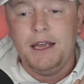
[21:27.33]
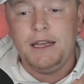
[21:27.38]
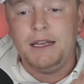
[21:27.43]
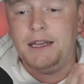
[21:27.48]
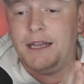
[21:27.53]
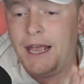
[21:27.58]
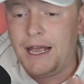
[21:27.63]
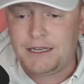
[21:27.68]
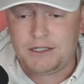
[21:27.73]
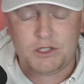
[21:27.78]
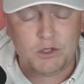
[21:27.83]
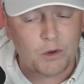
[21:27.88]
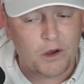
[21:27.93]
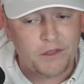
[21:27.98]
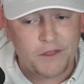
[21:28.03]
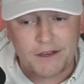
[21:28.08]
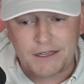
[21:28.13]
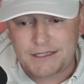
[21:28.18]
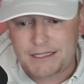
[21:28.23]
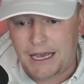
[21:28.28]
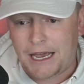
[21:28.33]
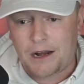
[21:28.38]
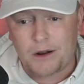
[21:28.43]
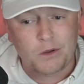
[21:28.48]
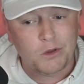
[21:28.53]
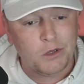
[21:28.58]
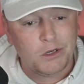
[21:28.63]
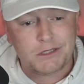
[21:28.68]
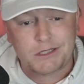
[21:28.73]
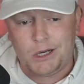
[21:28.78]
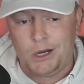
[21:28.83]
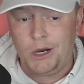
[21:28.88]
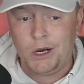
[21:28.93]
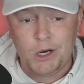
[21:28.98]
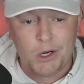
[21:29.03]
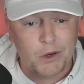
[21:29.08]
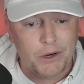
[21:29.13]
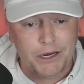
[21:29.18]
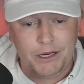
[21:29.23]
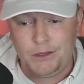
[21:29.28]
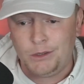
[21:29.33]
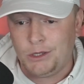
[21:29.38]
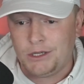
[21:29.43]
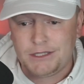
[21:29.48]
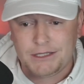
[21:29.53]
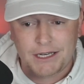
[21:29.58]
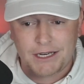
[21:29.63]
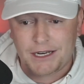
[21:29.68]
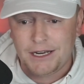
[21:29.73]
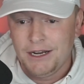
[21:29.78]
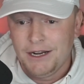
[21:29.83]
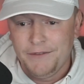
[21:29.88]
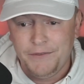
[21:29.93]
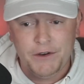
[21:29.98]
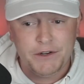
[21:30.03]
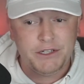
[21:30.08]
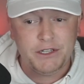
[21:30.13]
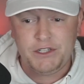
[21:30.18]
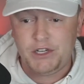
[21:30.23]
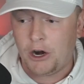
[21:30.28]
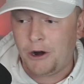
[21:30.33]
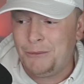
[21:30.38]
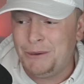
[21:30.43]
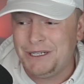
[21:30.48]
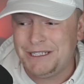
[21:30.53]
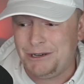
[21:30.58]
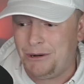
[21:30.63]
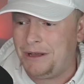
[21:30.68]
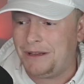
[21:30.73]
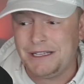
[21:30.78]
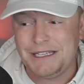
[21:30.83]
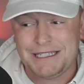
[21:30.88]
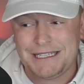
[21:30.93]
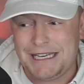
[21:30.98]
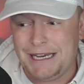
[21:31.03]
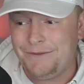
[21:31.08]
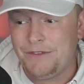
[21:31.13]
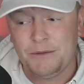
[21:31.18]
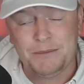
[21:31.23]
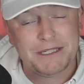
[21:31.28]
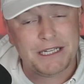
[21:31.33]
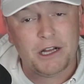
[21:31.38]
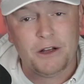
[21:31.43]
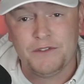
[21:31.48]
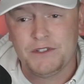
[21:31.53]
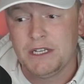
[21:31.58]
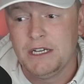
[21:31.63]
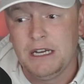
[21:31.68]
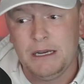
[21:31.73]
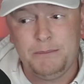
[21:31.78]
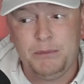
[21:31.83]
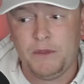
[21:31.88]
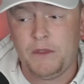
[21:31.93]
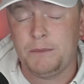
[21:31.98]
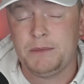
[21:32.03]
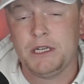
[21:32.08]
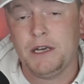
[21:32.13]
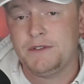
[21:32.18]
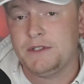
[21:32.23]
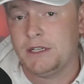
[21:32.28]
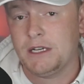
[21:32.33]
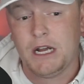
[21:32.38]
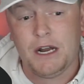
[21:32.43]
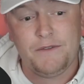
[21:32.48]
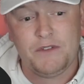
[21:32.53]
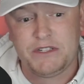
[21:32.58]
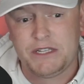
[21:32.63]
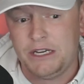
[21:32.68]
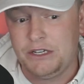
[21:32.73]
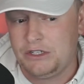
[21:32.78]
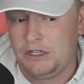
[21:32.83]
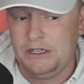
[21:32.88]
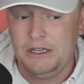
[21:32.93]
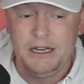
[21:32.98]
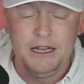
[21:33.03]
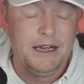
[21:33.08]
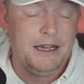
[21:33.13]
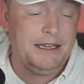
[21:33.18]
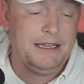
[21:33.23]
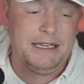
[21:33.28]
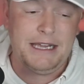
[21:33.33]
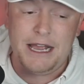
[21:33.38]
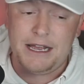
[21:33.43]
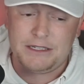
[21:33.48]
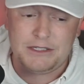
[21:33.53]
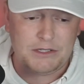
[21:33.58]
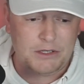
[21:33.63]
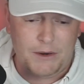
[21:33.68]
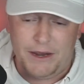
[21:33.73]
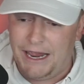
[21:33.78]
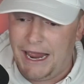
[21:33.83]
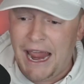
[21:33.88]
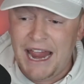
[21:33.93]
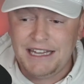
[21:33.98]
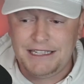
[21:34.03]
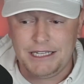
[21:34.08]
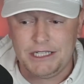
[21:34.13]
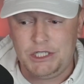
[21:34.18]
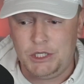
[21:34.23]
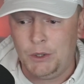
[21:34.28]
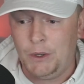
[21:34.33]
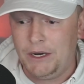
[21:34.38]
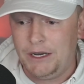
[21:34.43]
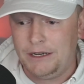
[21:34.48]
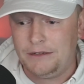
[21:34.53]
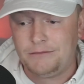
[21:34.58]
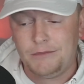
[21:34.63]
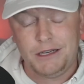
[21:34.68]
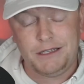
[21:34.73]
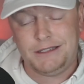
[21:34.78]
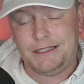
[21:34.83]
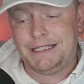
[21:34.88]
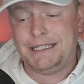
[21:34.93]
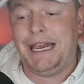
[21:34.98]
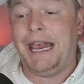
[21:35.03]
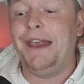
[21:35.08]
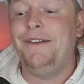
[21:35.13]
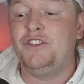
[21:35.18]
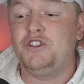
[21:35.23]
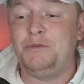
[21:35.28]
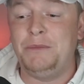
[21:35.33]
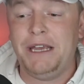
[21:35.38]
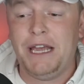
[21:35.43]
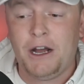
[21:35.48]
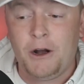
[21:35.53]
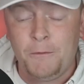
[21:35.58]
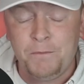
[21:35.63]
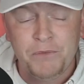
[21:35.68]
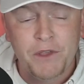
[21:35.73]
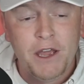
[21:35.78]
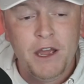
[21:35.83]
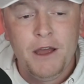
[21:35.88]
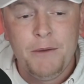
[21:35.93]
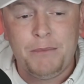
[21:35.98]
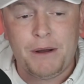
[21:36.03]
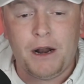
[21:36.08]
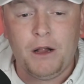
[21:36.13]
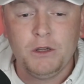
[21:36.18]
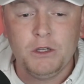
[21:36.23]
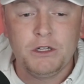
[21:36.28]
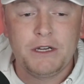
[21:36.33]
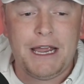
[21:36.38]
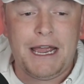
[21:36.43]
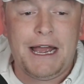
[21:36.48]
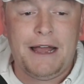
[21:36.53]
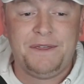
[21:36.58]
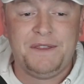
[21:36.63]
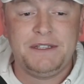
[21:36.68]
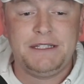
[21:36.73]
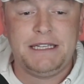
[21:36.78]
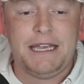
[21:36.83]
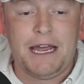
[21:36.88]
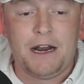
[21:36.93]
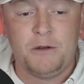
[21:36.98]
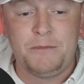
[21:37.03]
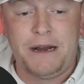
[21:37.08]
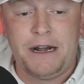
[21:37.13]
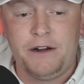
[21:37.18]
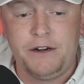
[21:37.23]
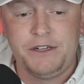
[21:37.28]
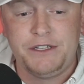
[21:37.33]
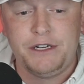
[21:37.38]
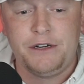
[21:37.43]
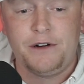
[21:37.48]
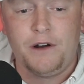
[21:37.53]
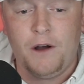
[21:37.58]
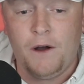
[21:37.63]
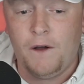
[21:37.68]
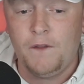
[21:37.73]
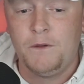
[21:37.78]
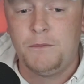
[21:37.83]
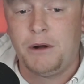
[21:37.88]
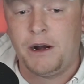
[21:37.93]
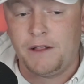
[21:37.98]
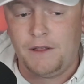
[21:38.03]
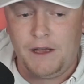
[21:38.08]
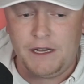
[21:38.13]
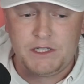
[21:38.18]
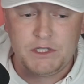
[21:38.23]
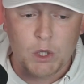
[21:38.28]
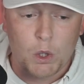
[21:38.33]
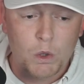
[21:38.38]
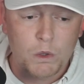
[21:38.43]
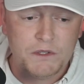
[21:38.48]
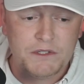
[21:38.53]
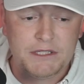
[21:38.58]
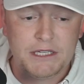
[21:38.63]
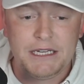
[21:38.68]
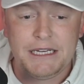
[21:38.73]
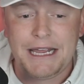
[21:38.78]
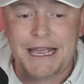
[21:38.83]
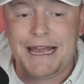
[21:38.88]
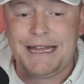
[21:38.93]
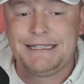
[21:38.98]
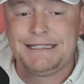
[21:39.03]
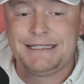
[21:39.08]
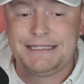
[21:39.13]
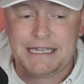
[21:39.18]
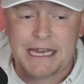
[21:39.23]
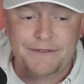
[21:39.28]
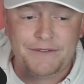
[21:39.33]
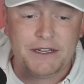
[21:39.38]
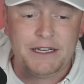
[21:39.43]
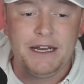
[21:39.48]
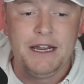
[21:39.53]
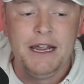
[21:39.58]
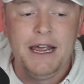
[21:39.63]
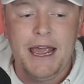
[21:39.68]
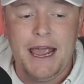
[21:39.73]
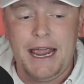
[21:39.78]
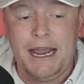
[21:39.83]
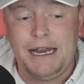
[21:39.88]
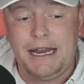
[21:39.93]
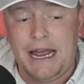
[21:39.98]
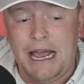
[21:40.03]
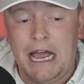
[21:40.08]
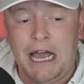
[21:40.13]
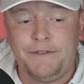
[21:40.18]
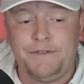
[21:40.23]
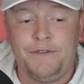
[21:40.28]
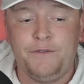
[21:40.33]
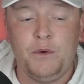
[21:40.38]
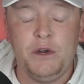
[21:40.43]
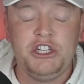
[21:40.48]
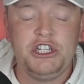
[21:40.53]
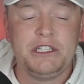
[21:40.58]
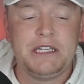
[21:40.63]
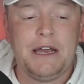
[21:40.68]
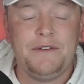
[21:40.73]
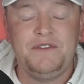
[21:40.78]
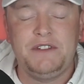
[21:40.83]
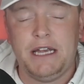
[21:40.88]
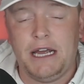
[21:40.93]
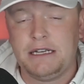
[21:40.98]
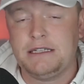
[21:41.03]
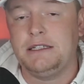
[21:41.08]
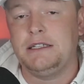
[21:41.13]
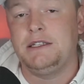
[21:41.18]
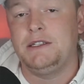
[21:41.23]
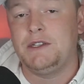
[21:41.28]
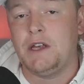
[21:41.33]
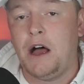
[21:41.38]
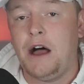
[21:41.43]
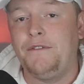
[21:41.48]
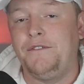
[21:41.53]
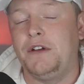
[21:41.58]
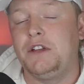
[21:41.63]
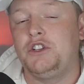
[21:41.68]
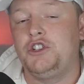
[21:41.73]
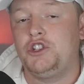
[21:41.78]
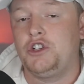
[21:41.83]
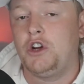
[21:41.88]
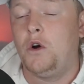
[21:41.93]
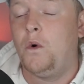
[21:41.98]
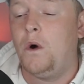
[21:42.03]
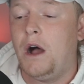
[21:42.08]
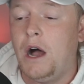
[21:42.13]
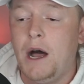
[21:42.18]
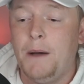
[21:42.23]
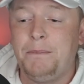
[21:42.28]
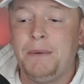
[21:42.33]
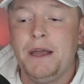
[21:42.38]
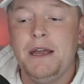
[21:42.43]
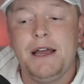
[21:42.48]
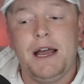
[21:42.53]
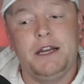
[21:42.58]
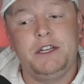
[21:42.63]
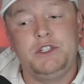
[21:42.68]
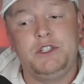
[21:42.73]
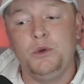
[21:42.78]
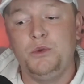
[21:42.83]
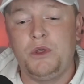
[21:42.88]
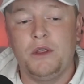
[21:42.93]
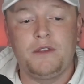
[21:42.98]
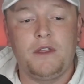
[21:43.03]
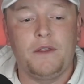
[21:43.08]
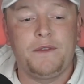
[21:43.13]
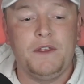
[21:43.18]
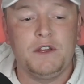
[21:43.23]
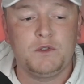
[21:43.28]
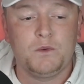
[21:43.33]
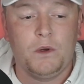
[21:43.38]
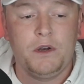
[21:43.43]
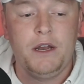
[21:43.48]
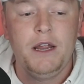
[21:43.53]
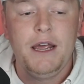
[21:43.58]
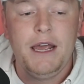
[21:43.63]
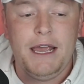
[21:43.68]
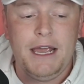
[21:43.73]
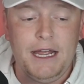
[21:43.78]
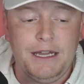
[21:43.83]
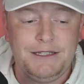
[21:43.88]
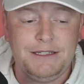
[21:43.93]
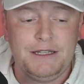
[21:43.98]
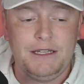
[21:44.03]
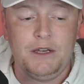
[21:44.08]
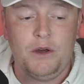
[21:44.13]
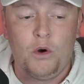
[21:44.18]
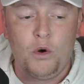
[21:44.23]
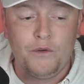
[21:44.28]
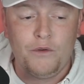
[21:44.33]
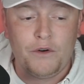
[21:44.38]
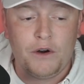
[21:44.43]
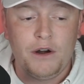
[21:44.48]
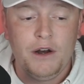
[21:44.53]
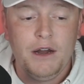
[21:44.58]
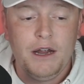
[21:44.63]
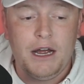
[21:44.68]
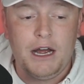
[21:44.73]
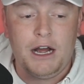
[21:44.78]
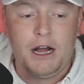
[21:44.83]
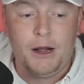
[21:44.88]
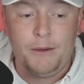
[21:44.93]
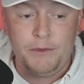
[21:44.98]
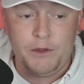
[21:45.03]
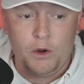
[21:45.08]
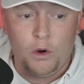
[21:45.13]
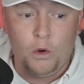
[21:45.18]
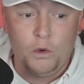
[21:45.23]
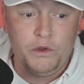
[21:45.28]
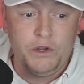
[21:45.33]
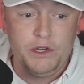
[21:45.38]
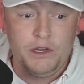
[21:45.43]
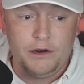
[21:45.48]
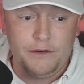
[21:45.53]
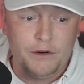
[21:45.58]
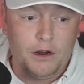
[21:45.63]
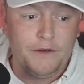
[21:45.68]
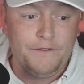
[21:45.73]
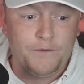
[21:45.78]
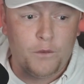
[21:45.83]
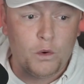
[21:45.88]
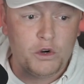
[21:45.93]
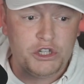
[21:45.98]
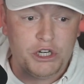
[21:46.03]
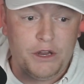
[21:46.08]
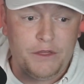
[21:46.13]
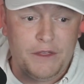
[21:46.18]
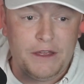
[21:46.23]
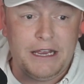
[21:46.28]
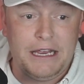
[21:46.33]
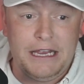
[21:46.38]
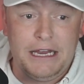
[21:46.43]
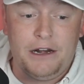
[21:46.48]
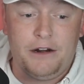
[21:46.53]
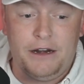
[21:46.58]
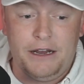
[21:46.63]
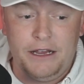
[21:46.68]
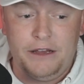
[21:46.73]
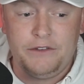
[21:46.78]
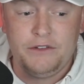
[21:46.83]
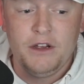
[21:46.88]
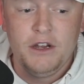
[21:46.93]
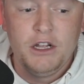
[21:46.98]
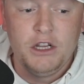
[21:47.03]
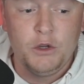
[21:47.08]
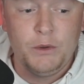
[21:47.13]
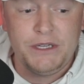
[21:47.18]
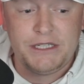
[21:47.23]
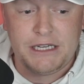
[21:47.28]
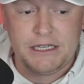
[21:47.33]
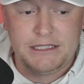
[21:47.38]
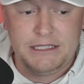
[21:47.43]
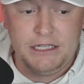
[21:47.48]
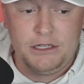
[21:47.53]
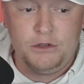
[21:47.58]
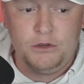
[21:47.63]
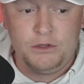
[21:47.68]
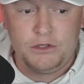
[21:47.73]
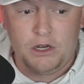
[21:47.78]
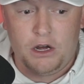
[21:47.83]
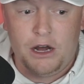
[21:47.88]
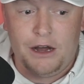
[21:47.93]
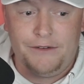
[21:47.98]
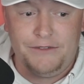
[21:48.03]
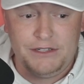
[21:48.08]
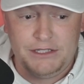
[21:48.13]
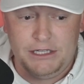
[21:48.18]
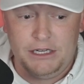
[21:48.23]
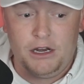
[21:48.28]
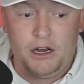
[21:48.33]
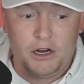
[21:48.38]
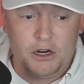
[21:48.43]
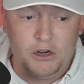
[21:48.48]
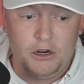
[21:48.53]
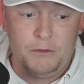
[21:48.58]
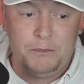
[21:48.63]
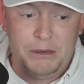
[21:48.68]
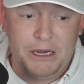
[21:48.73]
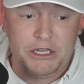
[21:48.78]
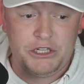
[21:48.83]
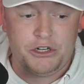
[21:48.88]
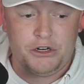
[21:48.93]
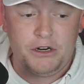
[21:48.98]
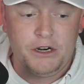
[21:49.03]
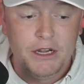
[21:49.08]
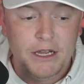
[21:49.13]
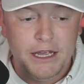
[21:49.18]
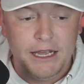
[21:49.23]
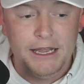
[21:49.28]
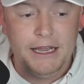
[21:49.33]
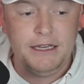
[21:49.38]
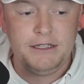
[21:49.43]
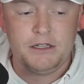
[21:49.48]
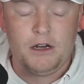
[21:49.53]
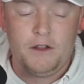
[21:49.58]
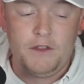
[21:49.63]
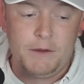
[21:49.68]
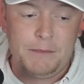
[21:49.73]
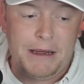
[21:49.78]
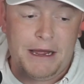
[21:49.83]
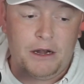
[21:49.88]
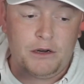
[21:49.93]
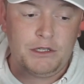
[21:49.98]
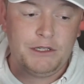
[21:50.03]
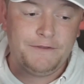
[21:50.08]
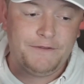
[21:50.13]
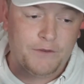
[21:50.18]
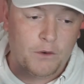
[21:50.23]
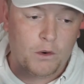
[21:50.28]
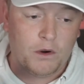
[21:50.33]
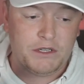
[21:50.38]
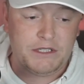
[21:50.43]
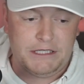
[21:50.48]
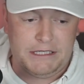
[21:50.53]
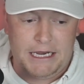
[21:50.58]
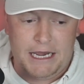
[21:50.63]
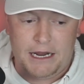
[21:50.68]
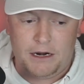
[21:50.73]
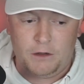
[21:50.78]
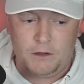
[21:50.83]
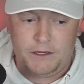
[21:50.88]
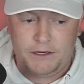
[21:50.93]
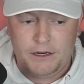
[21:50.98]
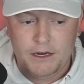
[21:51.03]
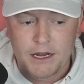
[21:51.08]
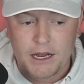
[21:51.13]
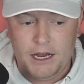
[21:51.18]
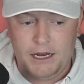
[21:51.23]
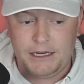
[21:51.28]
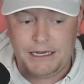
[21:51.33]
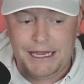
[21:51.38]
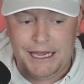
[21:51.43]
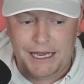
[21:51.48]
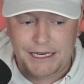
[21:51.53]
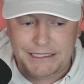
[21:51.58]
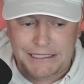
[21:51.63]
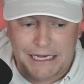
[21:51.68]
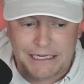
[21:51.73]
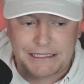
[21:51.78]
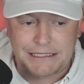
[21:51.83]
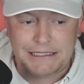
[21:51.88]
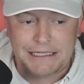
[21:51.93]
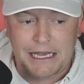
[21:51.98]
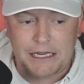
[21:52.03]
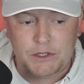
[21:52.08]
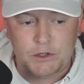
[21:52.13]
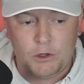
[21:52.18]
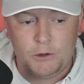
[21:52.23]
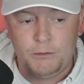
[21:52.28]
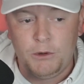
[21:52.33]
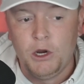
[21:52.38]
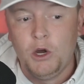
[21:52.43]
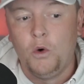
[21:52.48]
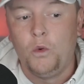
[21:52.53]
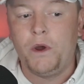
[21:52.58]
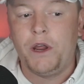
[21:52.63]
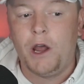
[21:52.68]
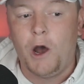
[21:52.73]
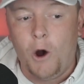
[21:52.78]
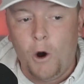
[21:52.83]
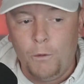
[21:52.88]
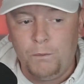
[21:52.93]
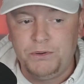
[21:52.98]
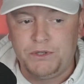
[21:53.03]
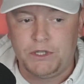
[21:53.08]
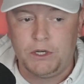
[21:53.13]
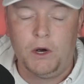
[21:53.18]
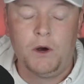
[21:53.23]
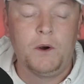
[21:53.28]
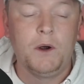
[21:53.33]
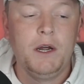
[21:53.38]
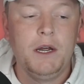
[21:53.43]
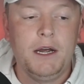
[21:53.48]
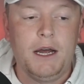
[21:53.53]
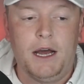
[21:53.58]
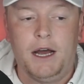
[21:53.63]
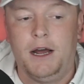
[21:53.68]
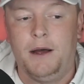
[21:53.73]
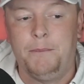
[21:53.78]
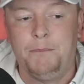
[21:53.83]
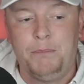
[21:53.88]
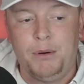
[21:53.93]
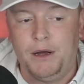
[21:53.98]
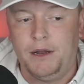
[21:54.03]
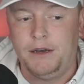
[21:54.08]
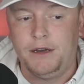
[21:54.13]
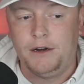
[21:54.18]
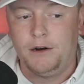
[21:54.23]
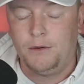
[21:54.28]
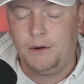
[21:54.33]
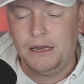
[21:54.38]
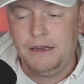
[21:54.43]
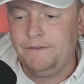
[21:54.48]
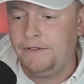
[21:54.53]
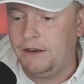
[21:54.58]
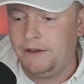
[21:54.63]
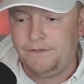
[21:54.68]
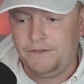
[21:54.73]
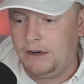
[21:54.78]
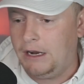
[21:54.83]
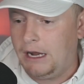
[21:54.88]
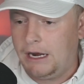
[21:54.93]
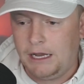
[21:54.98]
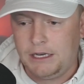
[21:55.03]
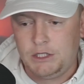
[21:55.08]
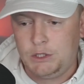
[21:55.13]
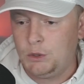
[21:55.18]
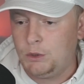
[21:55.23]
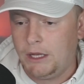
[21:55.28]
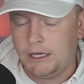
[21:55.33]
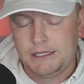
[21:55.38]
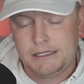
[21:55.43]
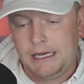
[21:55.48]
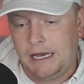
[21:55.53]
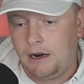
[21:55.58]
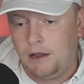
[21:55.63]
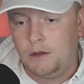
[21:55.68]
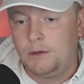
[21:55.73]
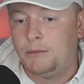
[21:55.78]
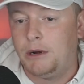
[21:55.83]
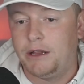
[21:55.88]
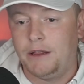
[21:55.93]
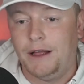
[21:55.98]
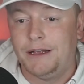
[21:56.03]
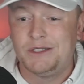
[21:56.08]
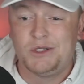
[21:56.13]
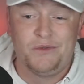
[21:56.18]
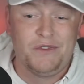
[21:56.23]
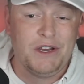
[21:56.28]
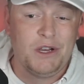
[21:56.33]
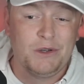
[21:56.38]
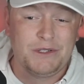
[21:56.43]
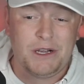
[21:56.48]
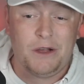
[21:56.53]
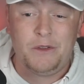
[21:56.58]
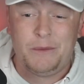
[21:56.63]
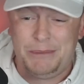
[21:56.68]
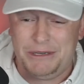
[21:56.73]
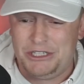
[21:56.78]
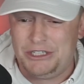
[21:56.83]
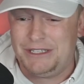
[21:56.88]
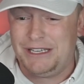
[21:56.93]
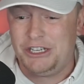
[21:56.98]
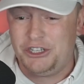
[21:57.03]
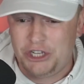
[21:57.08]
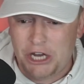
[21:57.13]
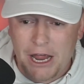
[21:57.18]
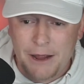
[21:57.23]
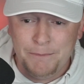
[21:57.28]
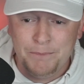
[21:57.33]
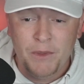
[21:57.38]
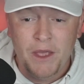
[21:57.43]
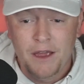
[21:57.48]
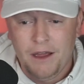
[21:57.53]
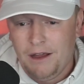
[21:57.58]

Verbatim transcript: Yes. Do I think Seattle looks hungry and looks like they're determined to at least give themselves and put themselves in the conversation? Yes. So I hate to do it. It skeeves me out, but I'll look at the Seattle Mariners here on the money line. Total sitting at 7.5. If we just have Texas's offense show up, I do think that this one hits the over. The only unfortunate thing here is Luis Castillo, who is obviously a good pitcher, is on the mound for Seattle, and can Texas get to him? We hope so, but even if not, I do like Seattle on the money line. So if he goes out, the pitches at gem,